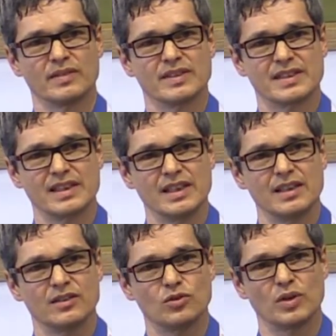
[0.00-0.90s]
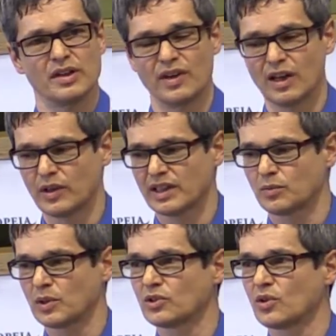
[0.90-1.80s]

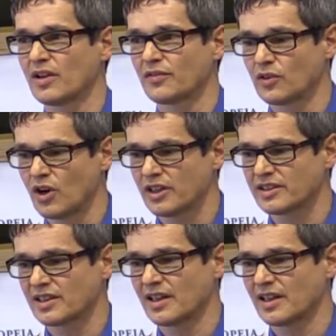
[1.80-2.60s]
evaluate what you have got,